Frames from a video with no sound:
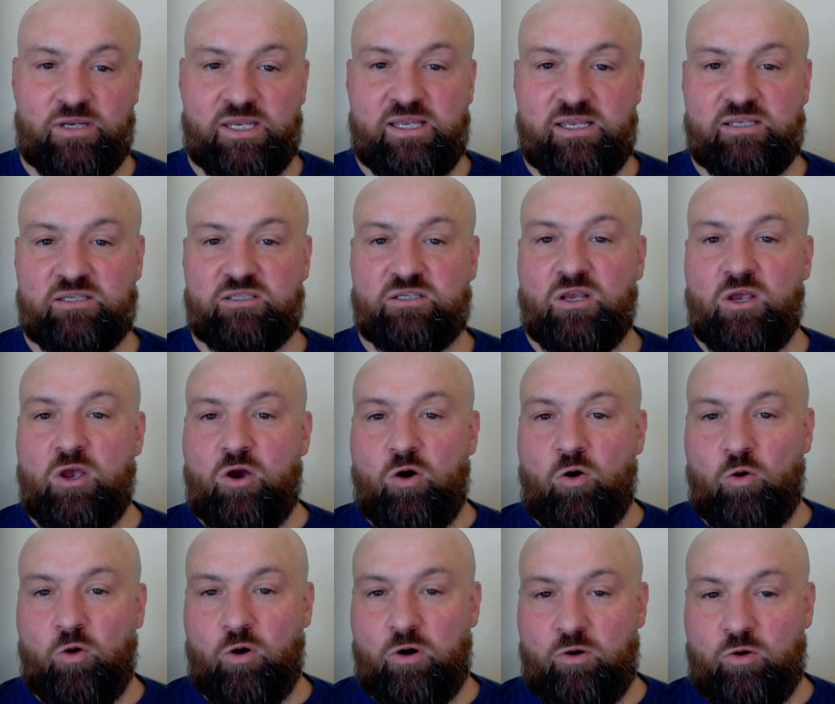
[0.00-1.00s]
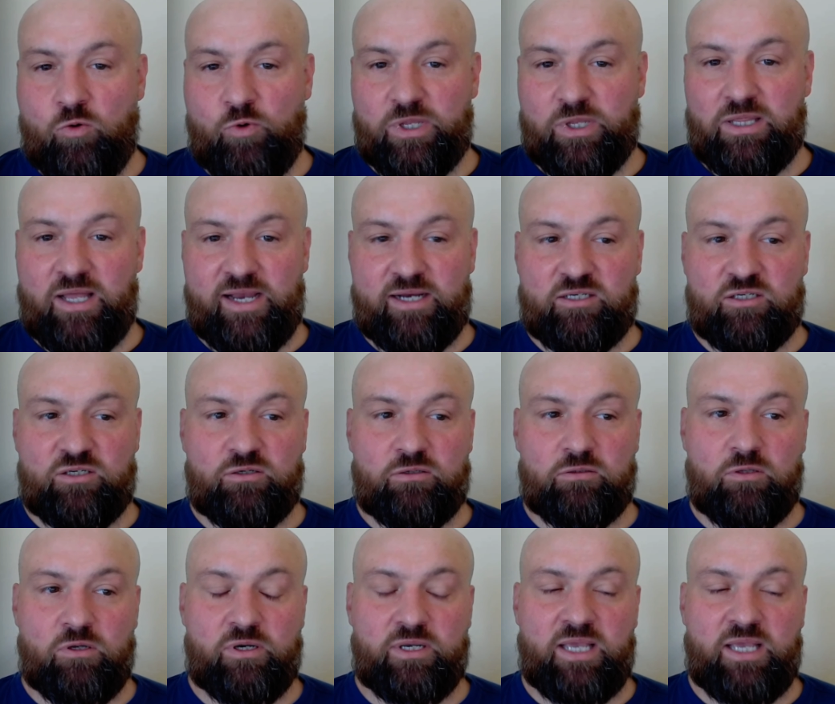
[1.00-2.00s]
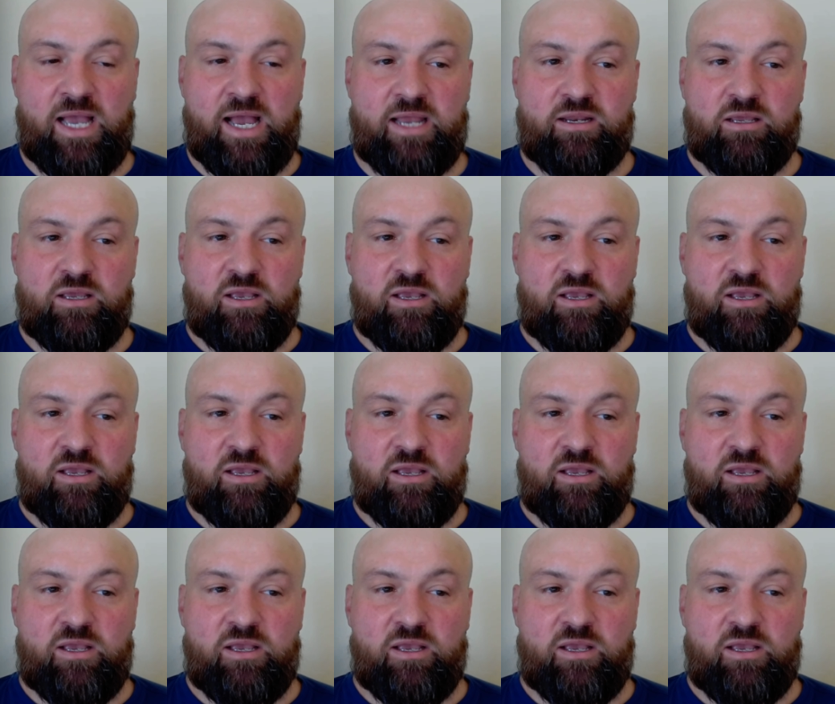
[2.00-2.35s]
is, or who would like to look at